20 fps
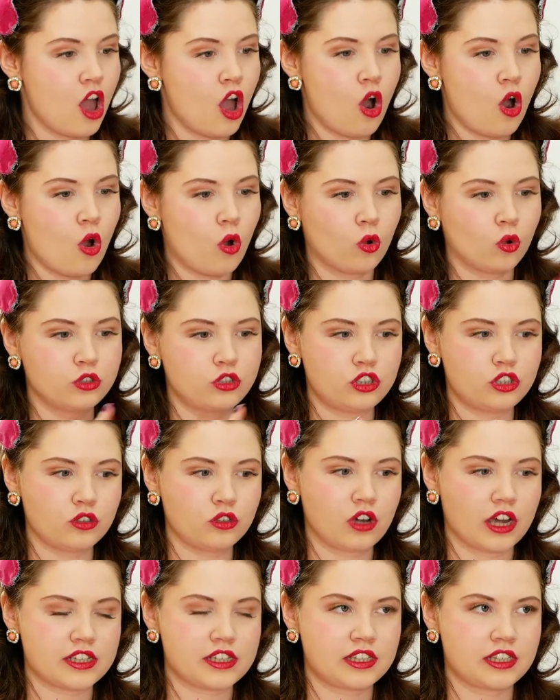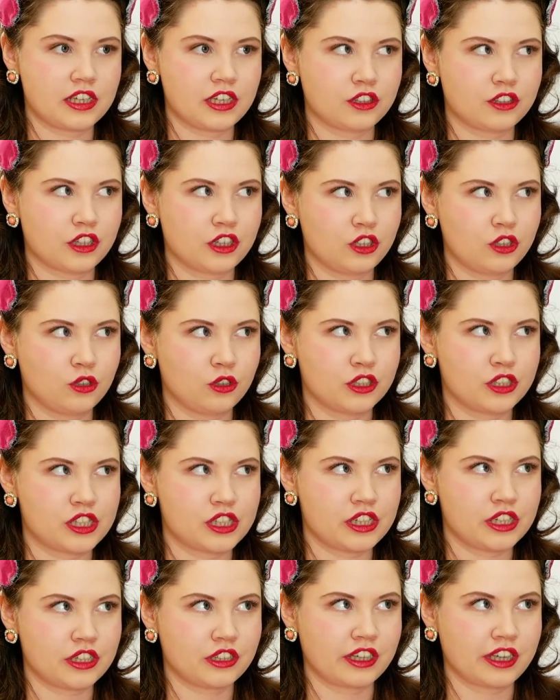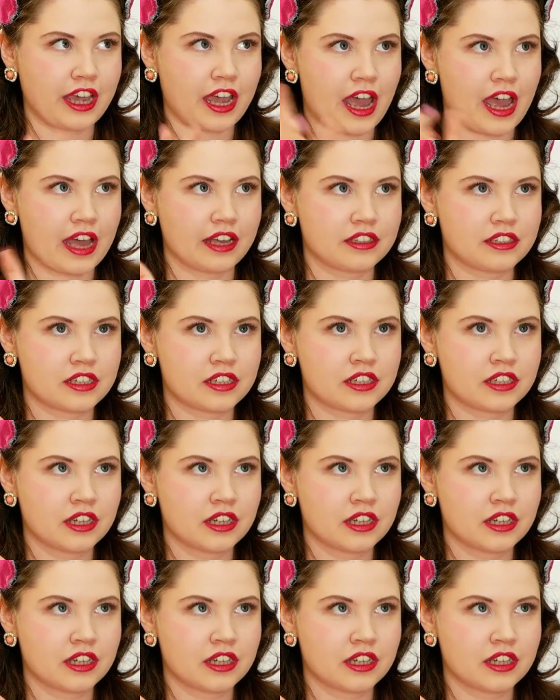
Or do you guys think that you could still get